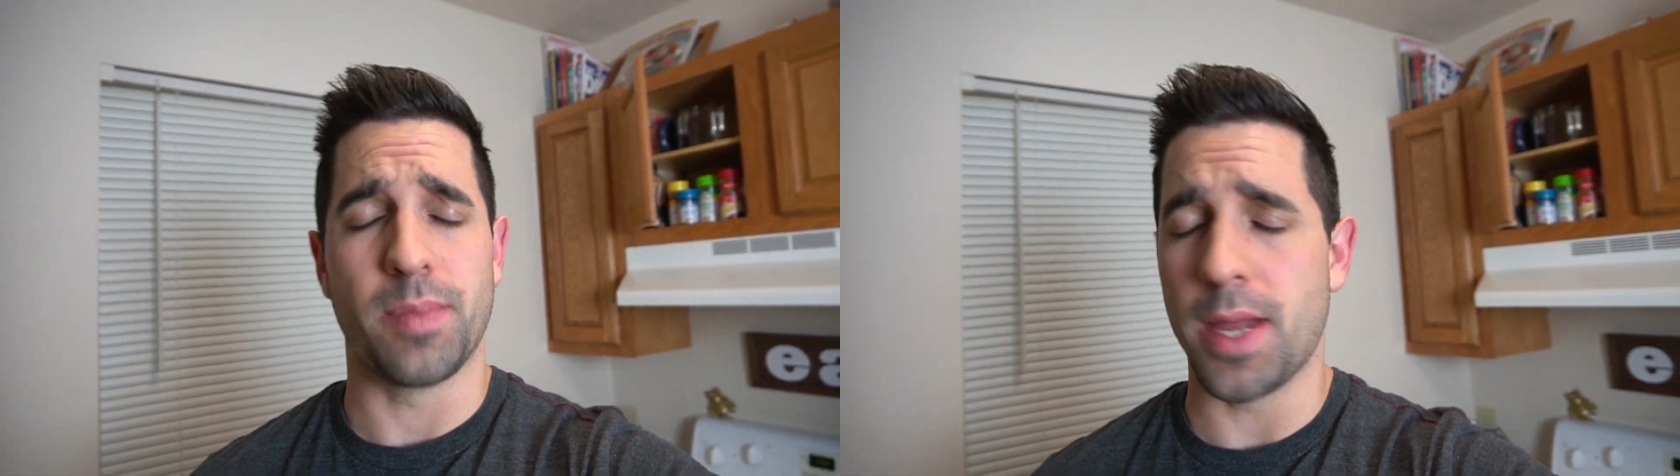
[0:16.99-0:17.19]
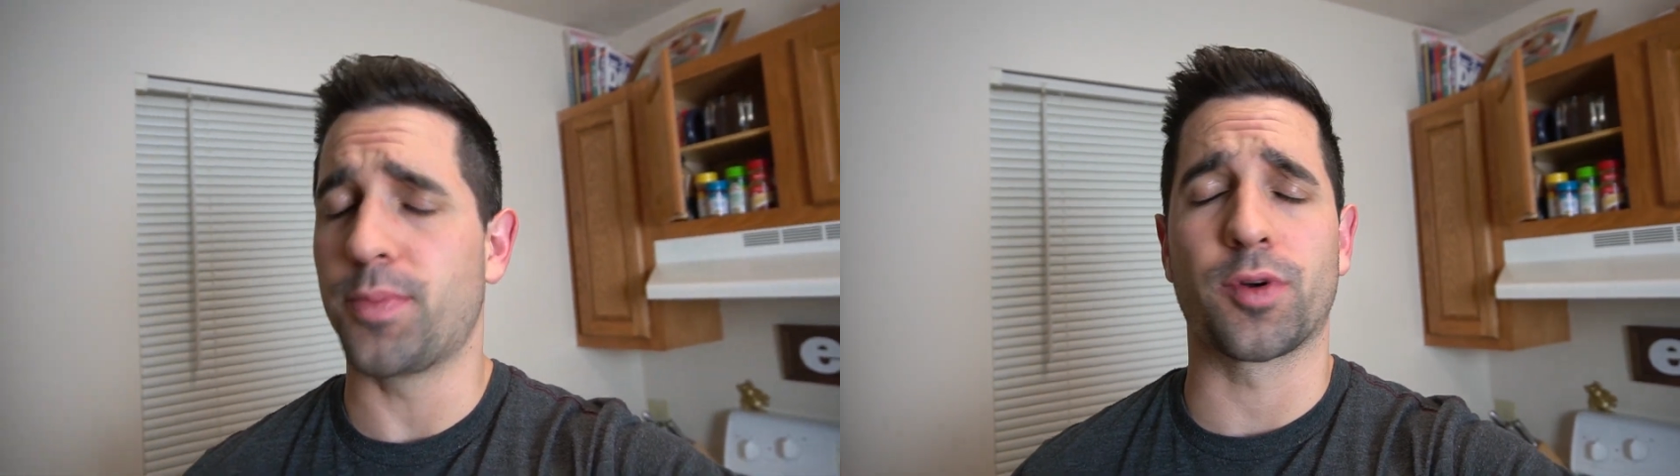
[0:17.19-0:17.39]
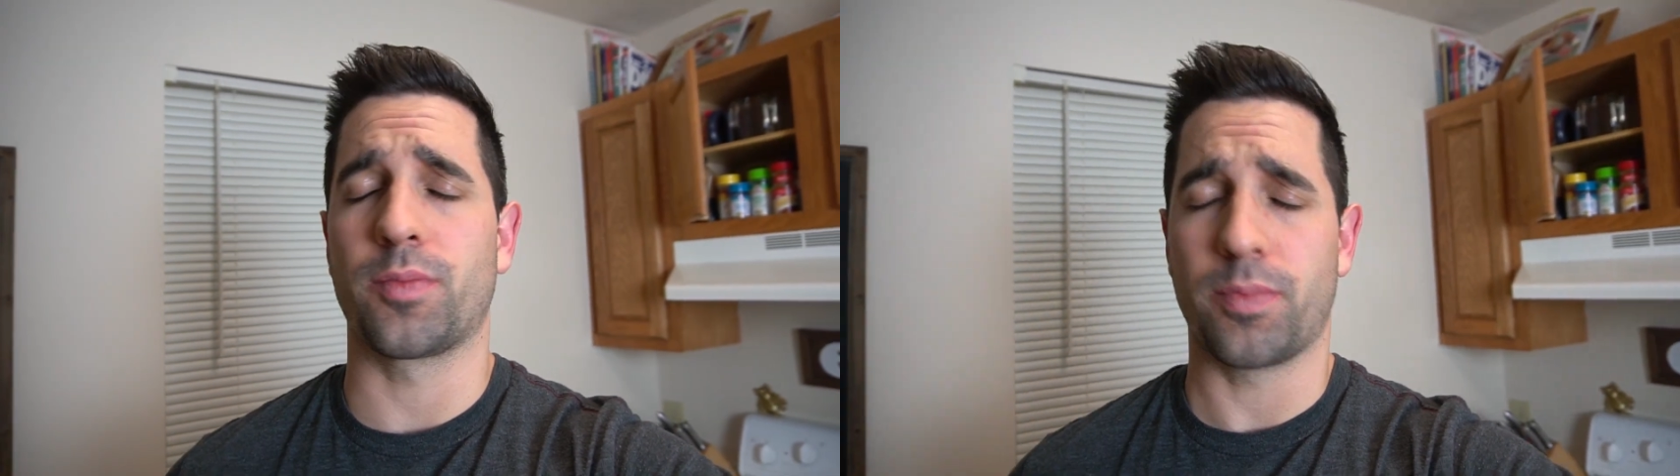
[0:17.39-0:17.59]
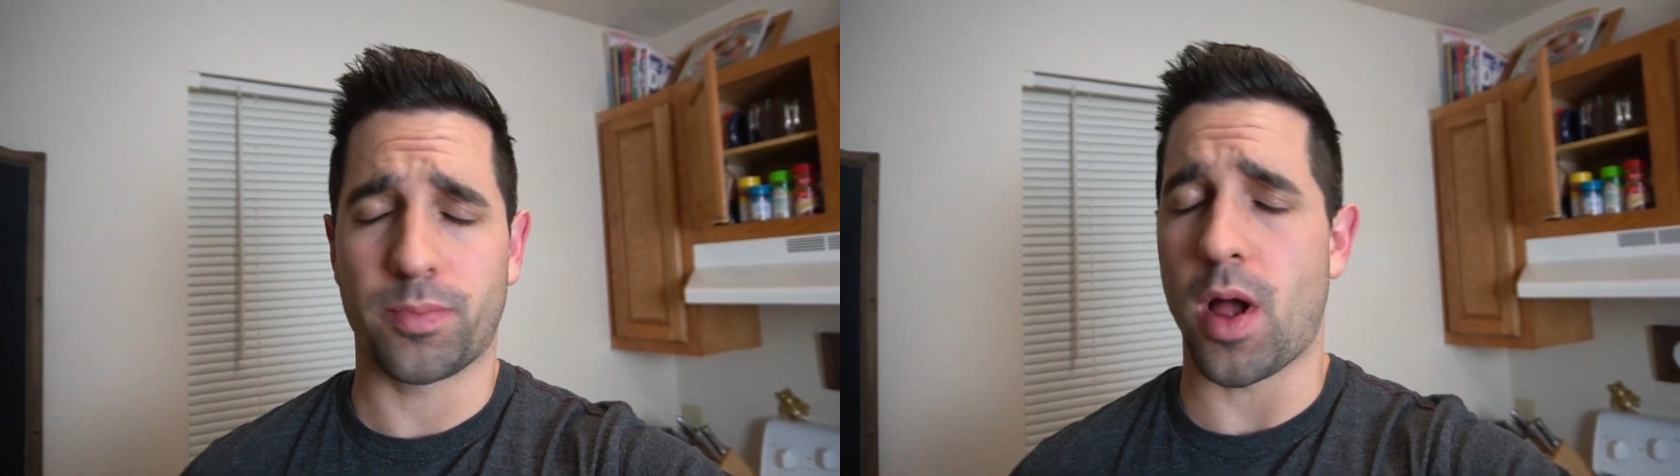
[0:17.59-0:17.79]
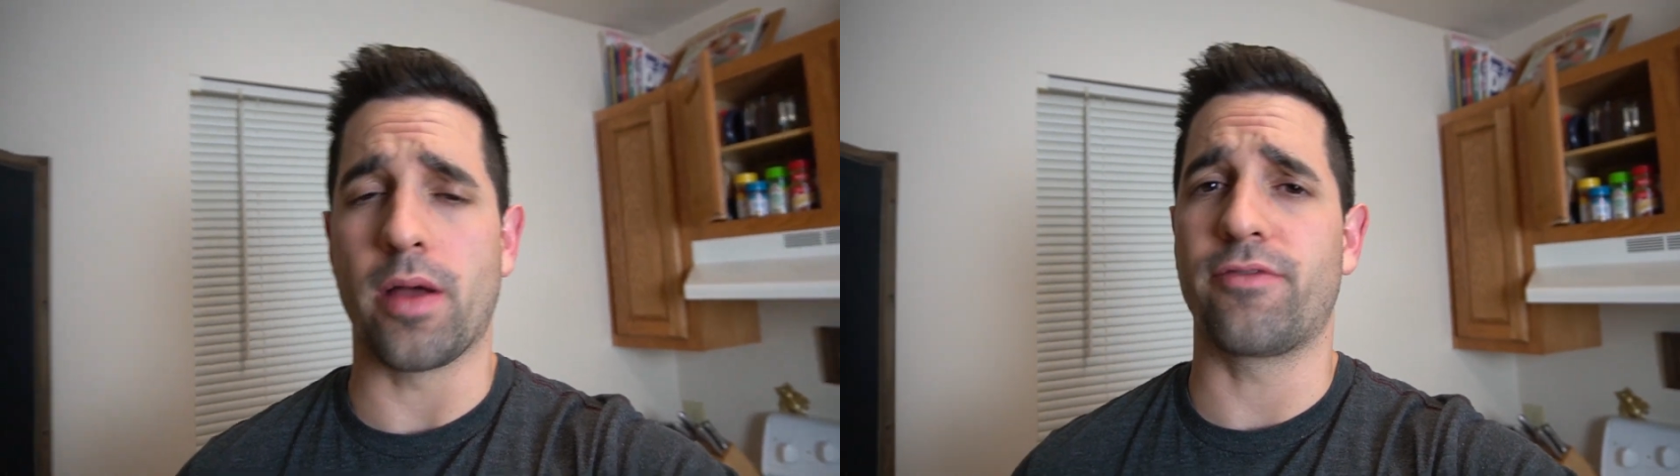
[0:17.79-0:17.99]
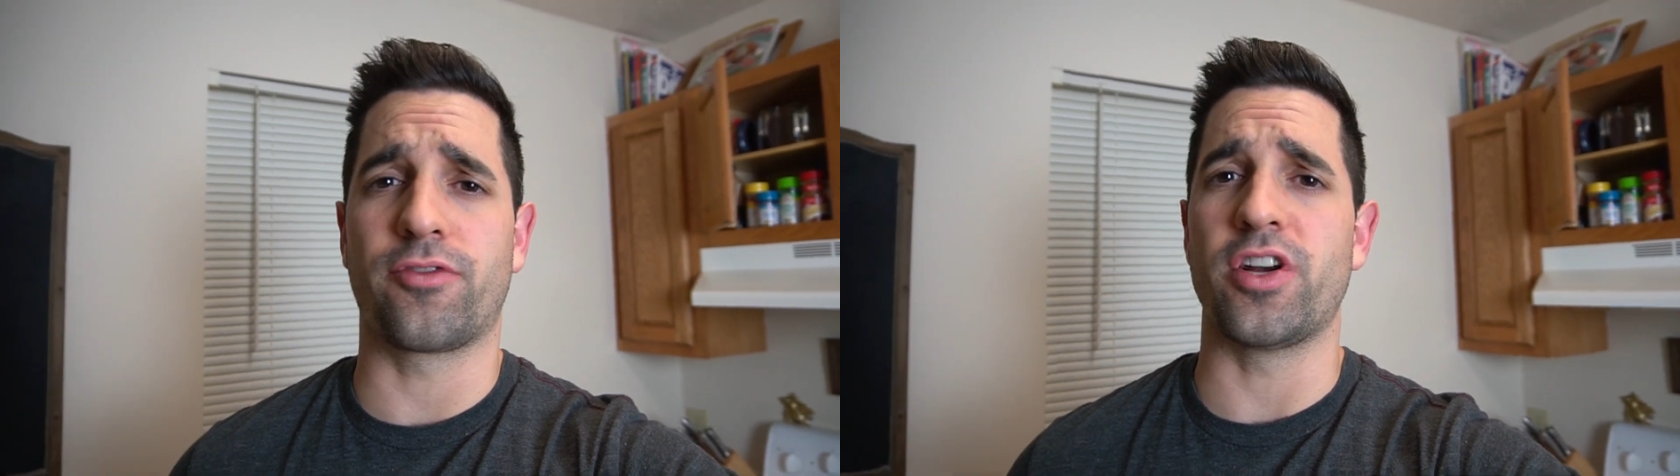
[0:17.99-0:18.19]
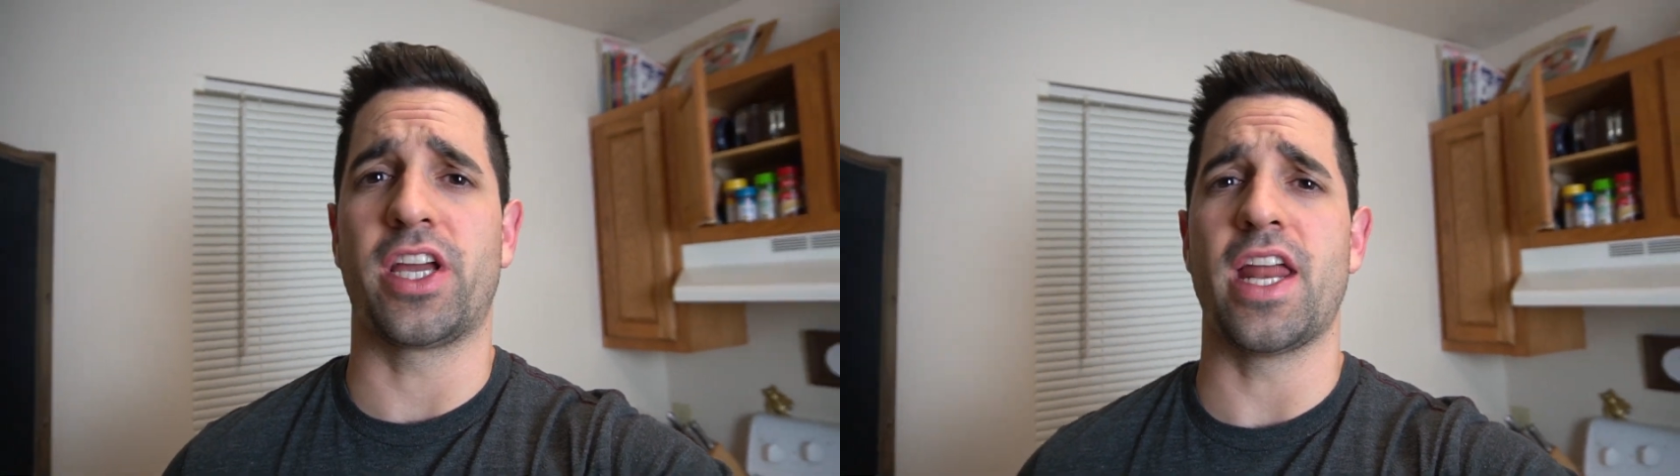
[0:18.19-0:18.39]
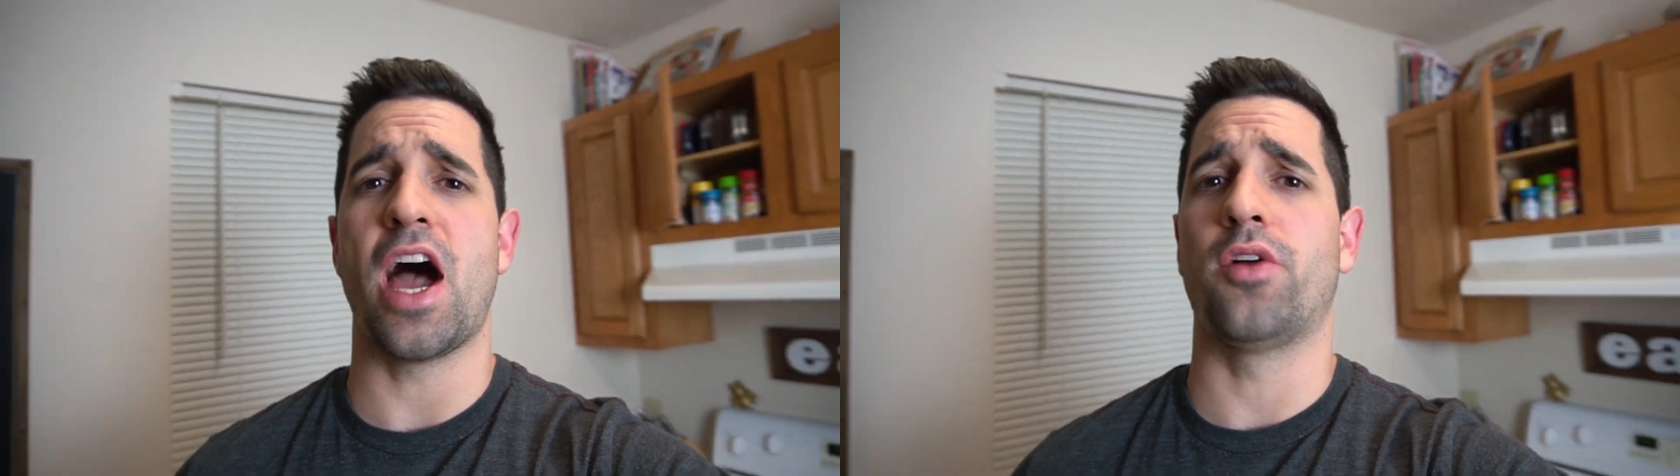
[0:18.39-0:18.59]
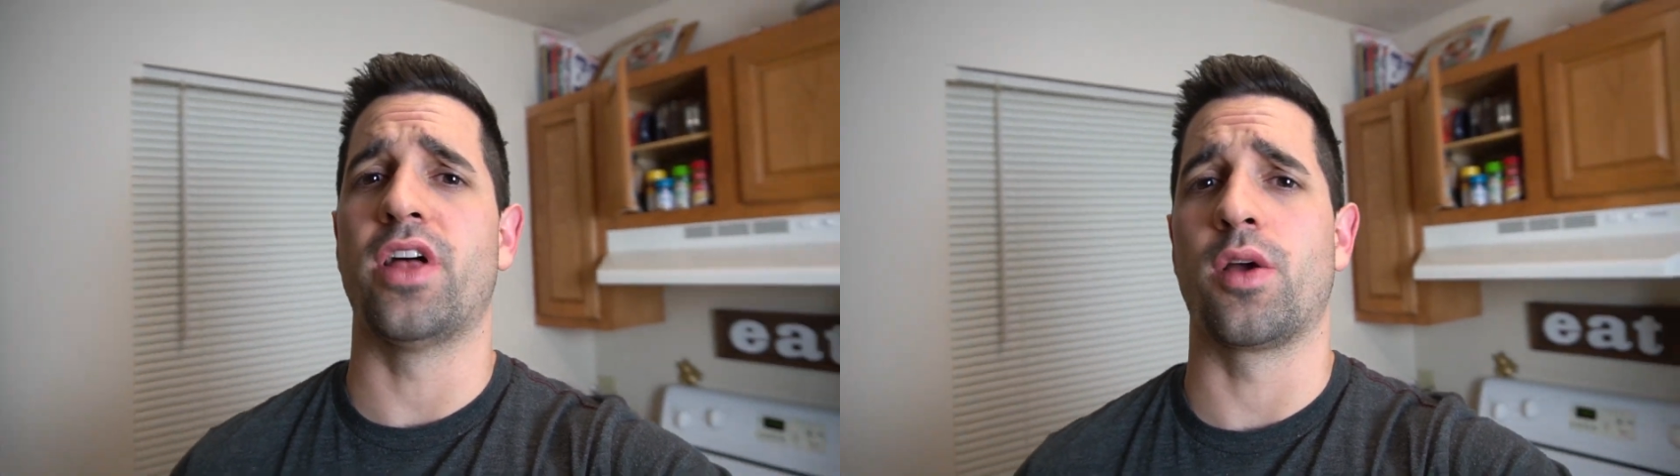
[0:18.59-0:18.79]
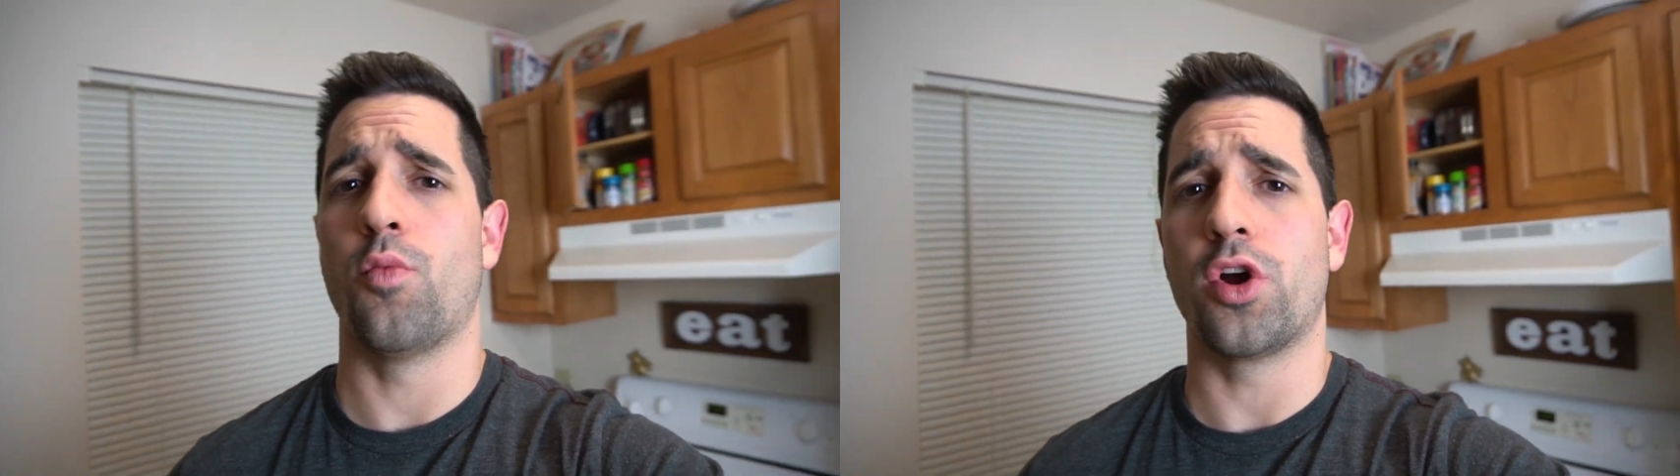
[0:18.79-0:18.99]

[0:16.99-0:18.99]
People are probably freaking out, like,